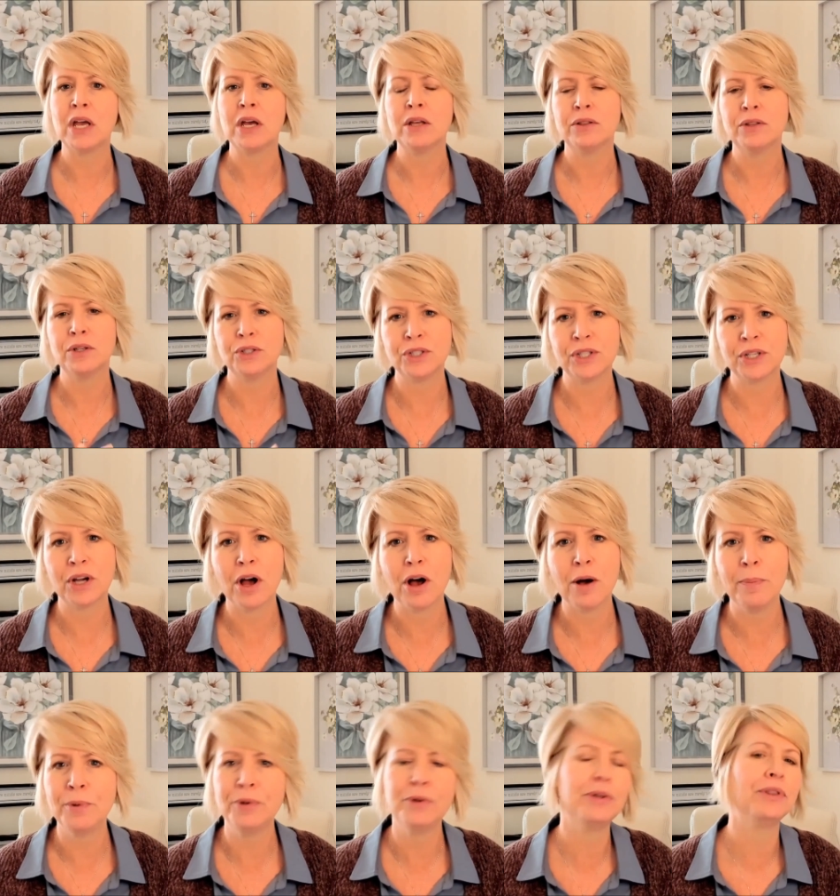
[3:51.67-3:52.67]
there's a
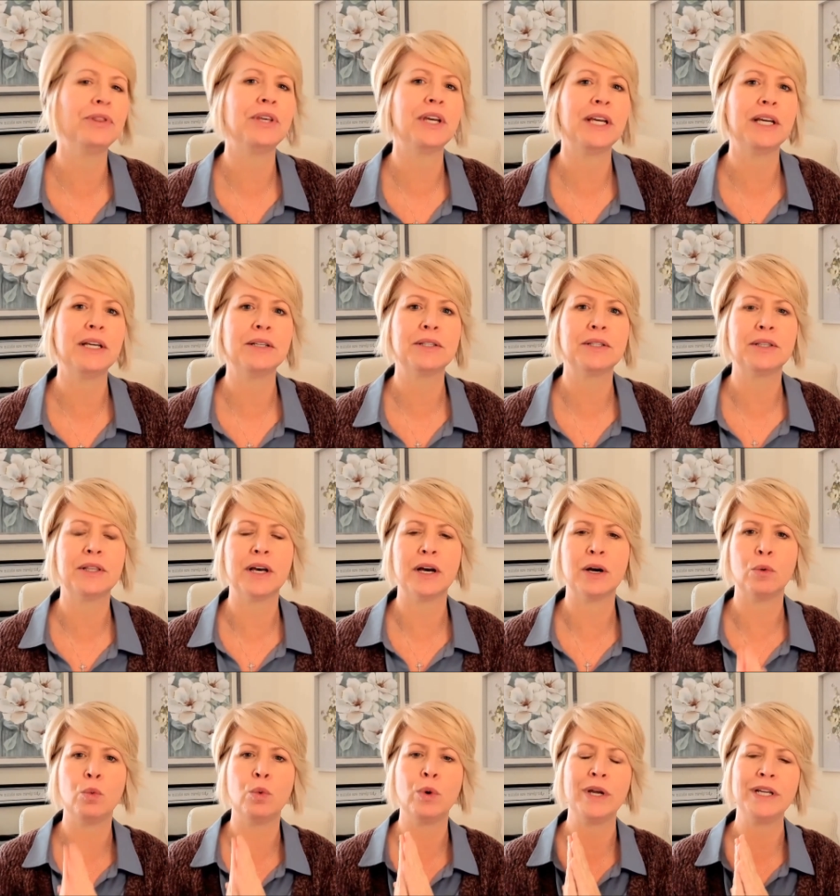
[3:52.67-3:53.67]
couple of things
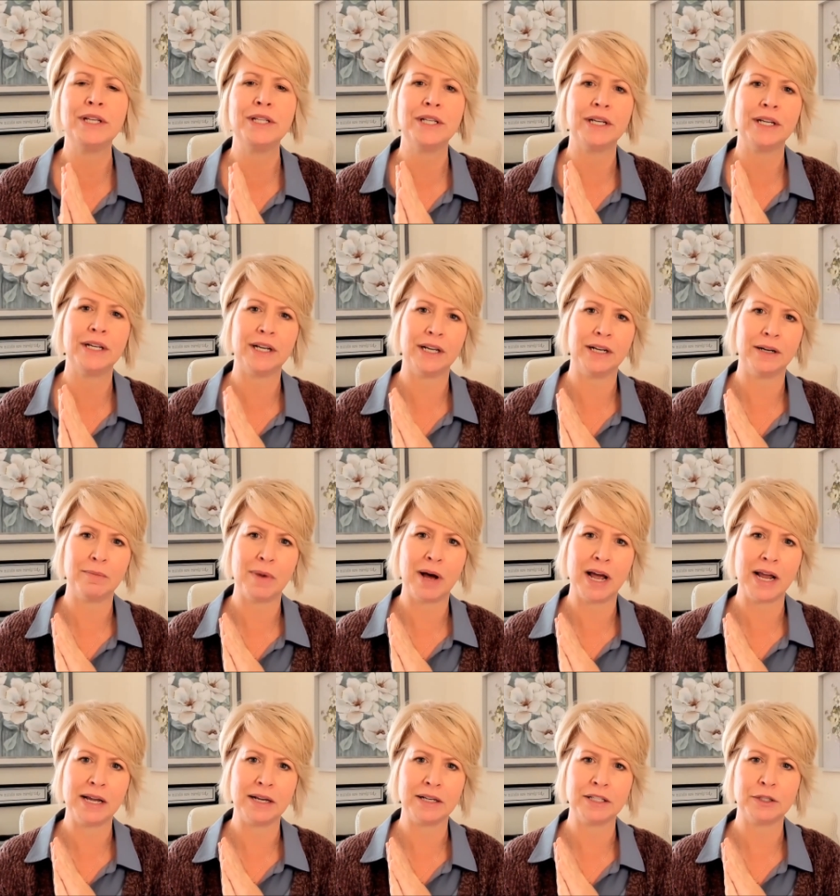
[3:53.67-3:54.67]
that we did in
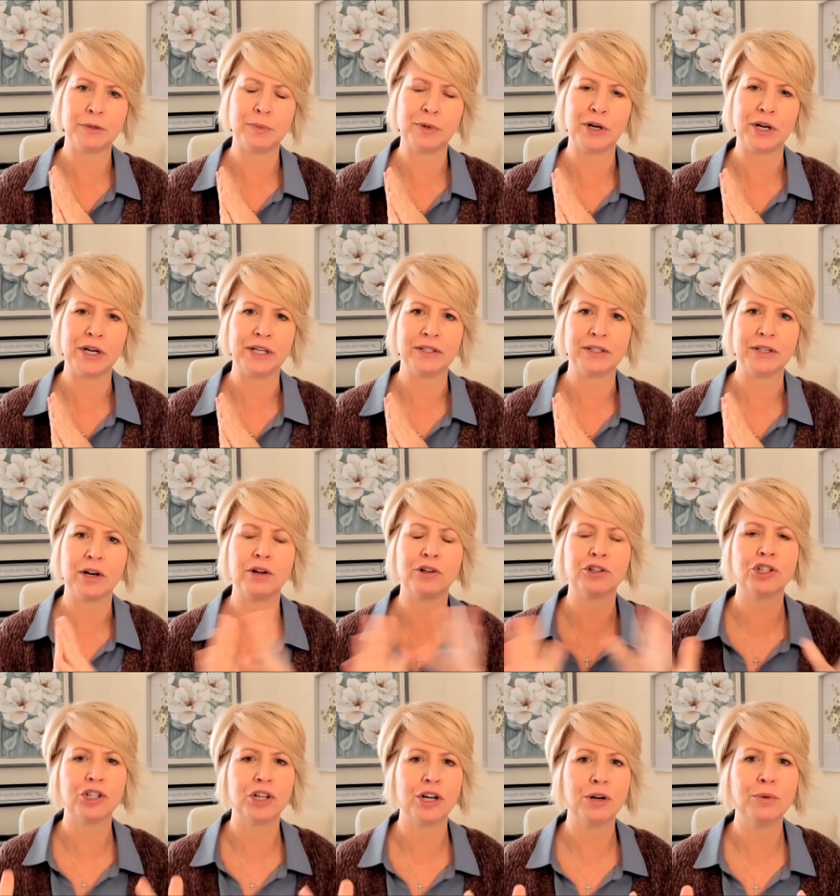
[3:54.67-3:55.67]
my experience, and I'll
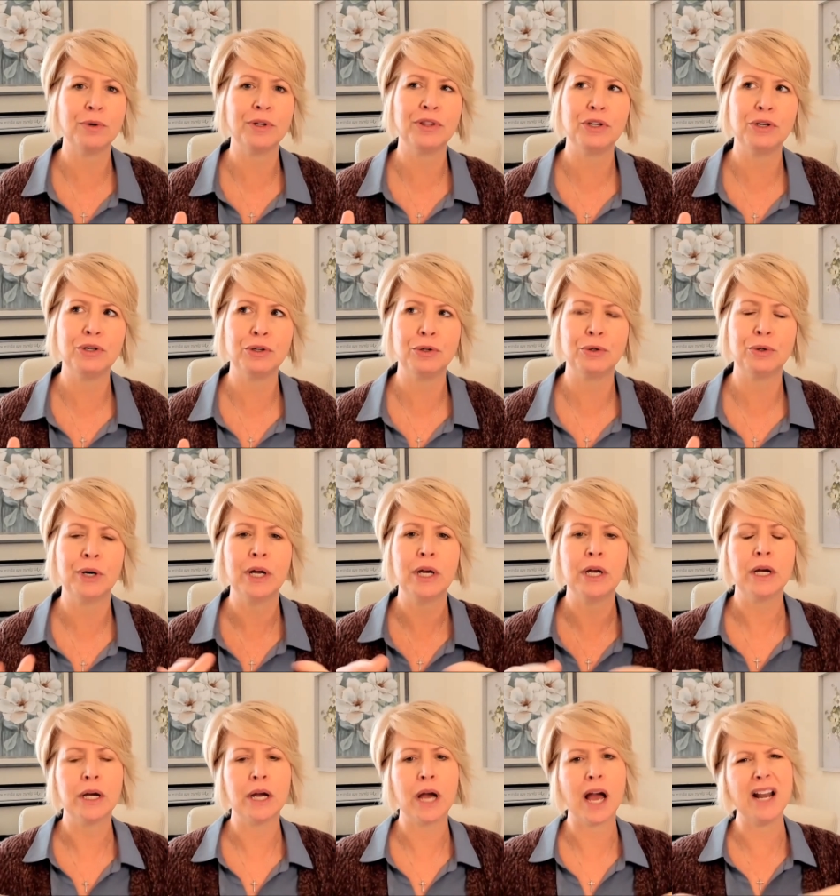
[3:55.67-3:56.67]
share with you
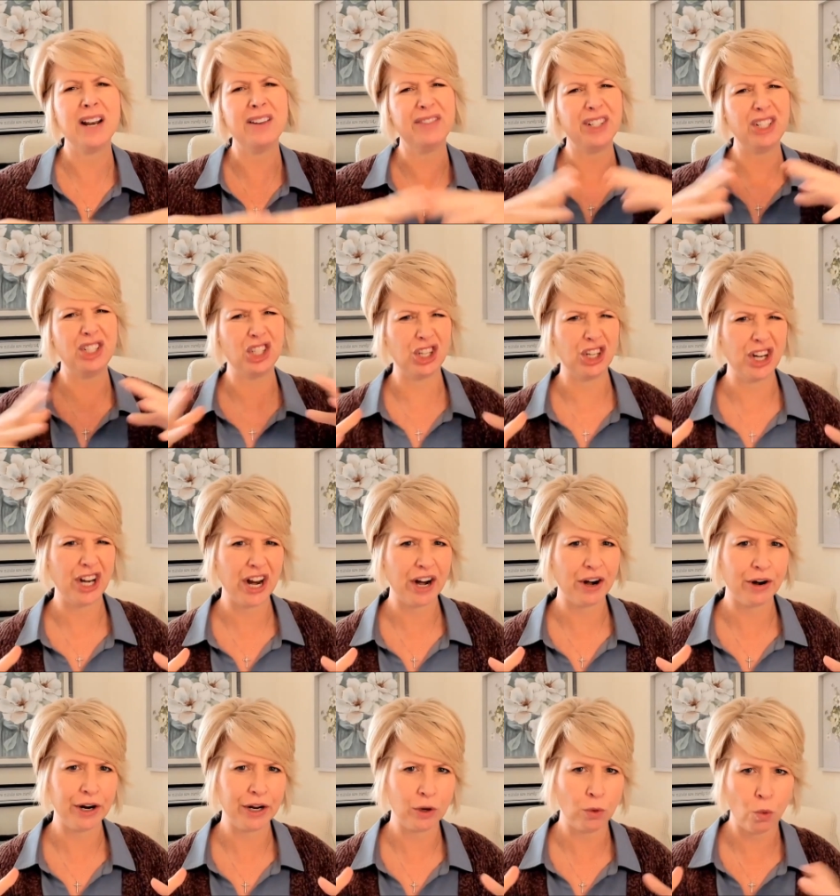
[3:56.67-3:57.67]
kind of a
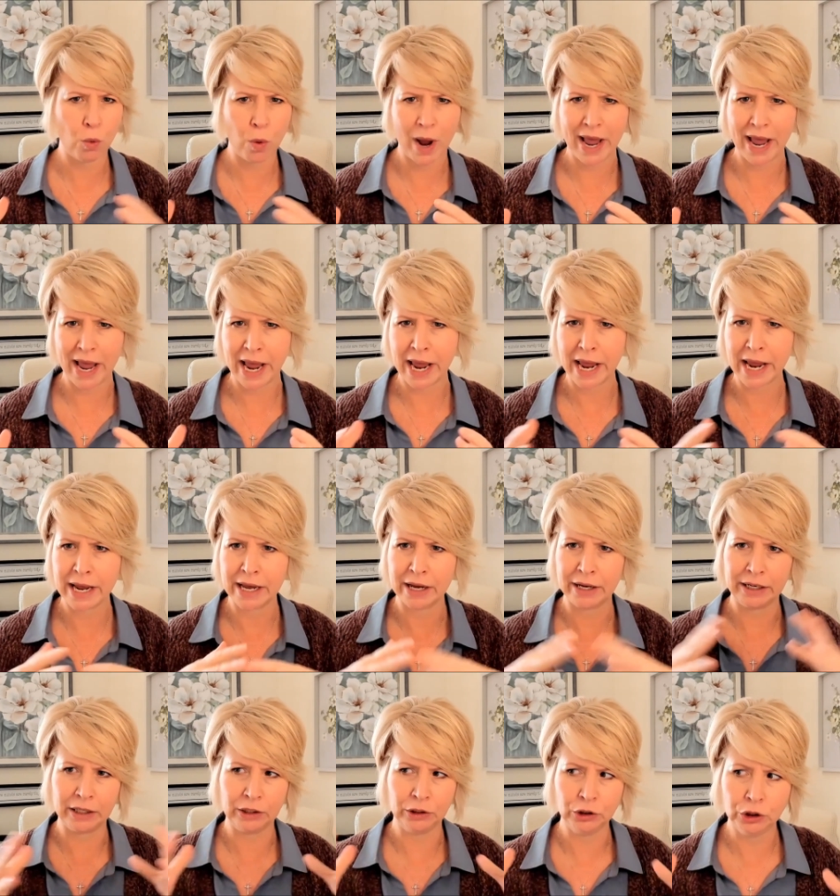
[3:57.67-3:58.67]
generic way
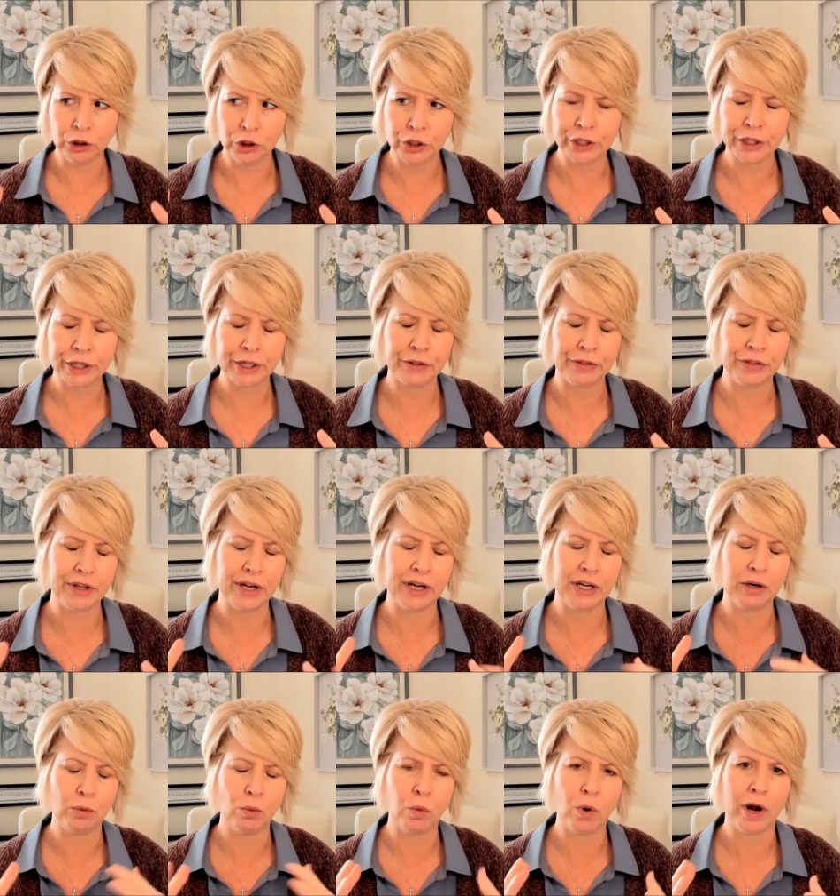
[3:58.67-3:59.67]
and look that
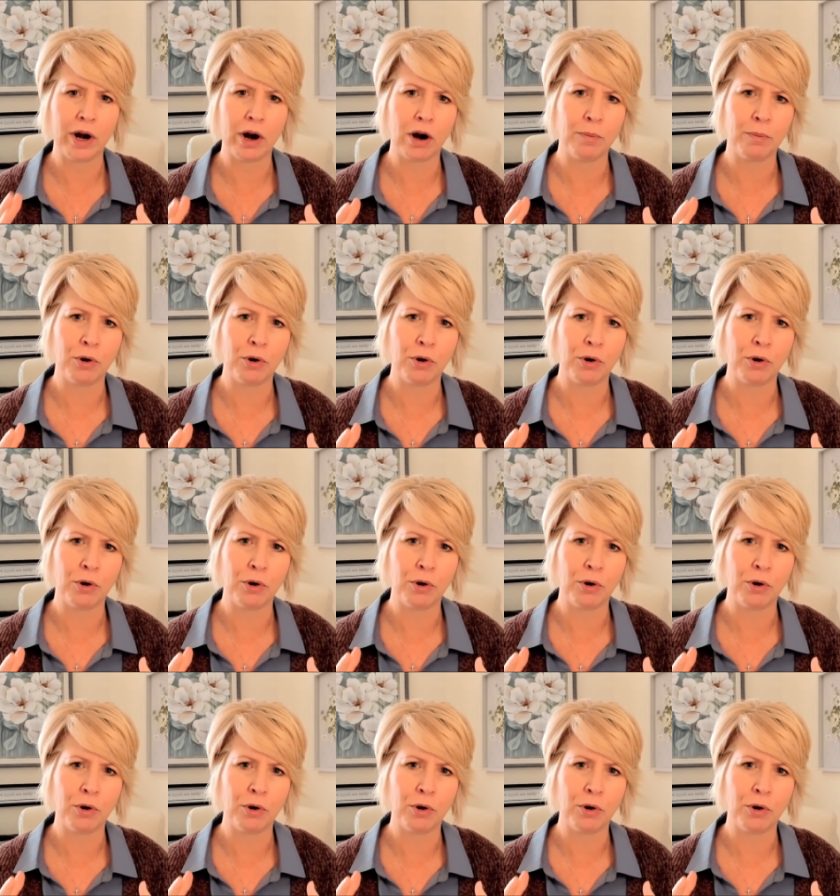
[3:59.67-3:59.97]
what our